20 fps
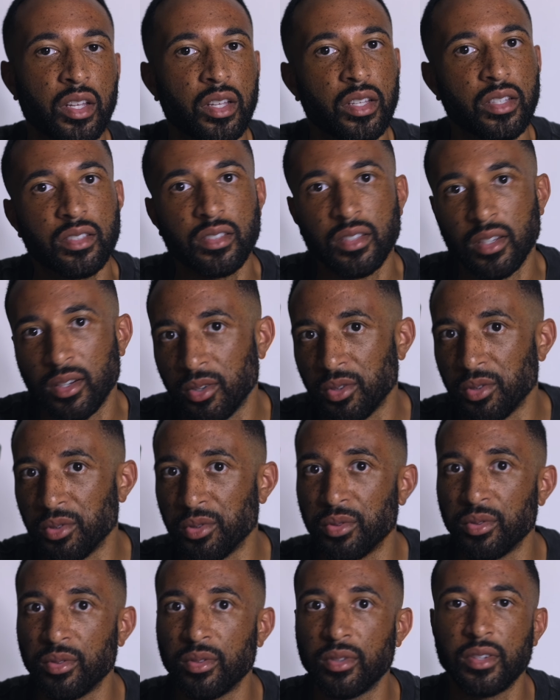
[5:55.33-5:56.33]

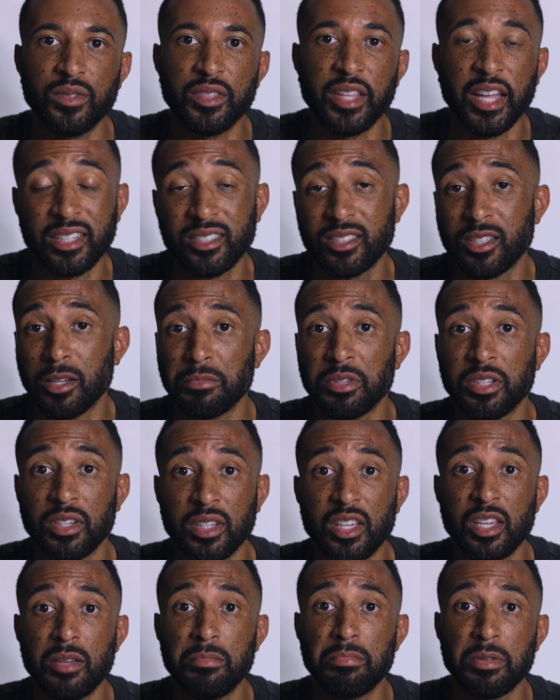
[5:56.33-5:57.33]
So that's something to
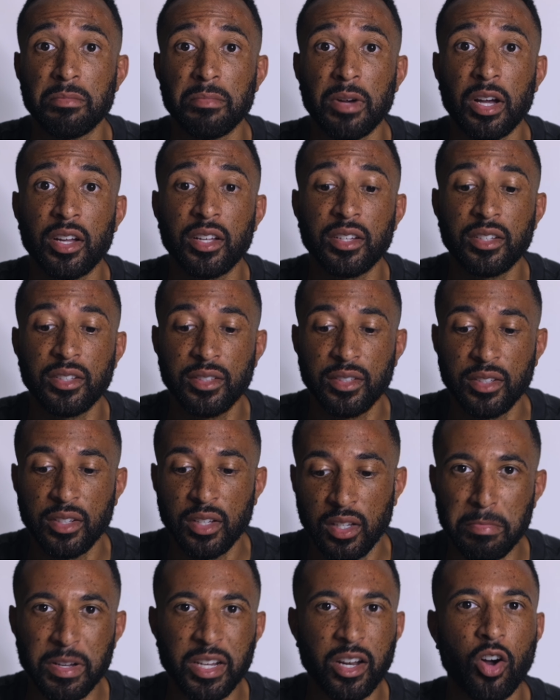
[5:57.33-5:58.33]
keep in mind.
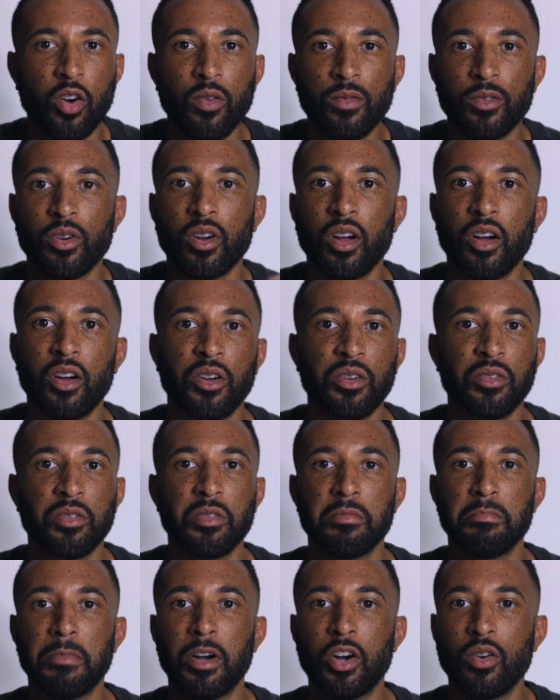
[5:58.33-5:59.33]
But
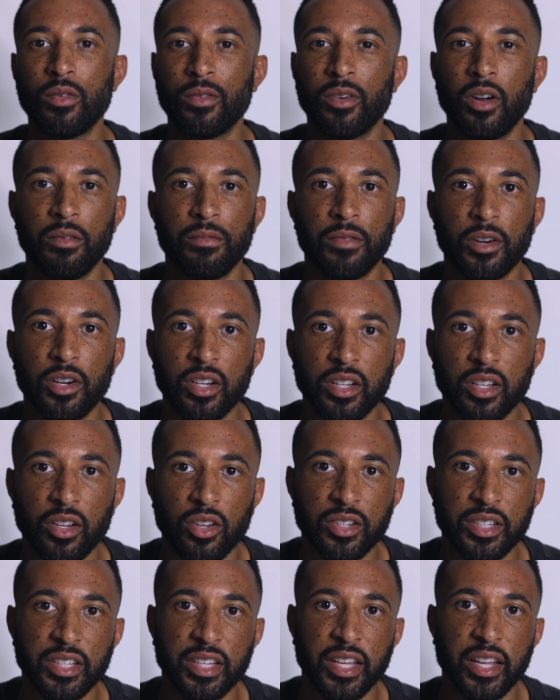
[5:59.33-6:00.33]
overall, my overall verdict
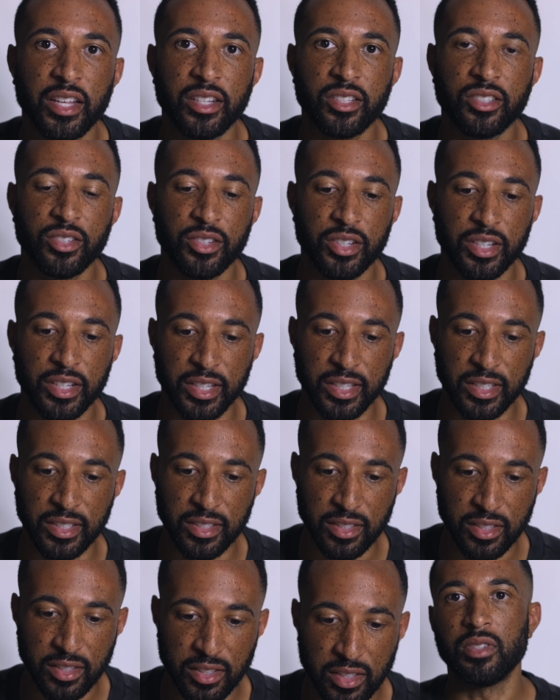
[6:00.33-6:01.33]
on Dehancer
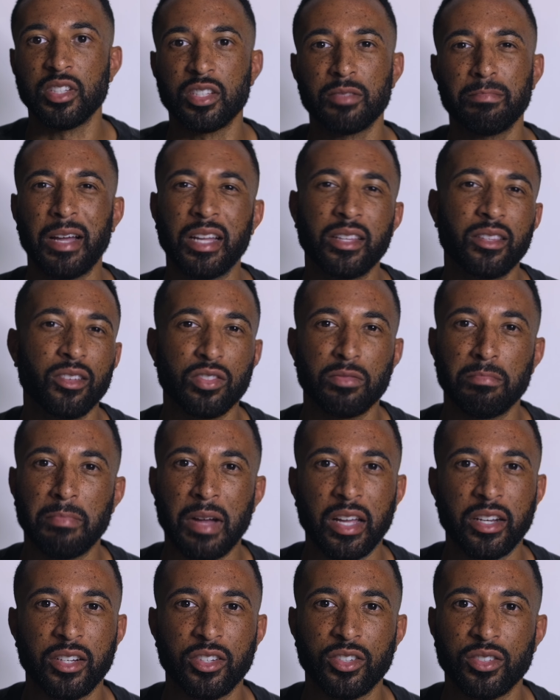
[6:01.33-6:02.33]
is, despite those
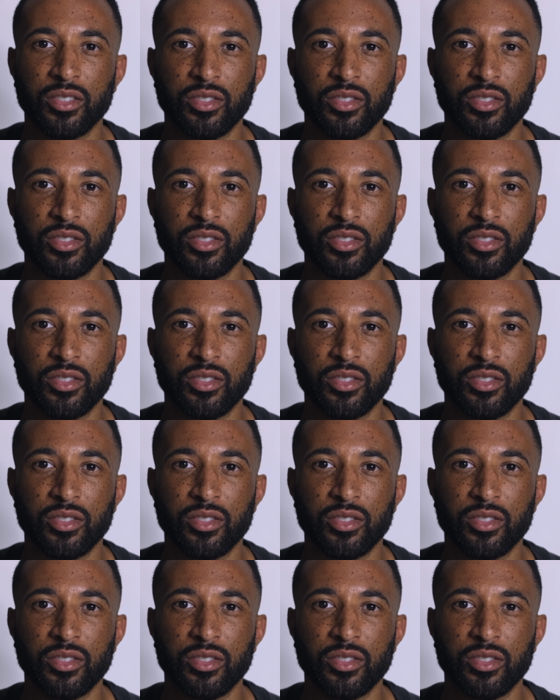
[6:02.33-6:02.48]
minor